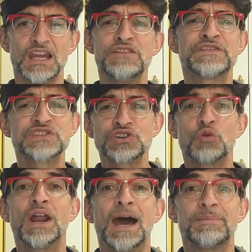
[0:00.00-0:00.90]
You
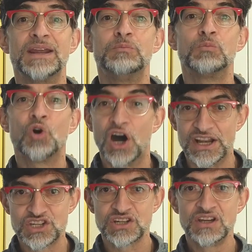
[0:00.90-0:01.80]
saw what happened in
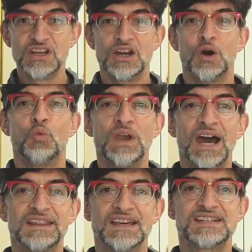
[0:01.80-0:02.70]
March. We
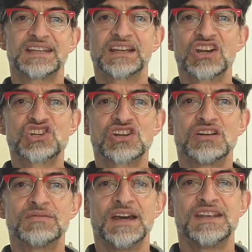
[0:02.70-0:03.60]
had the
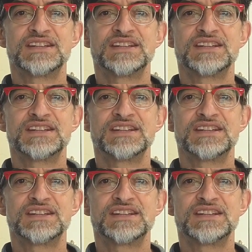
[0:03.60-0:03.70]
Signature,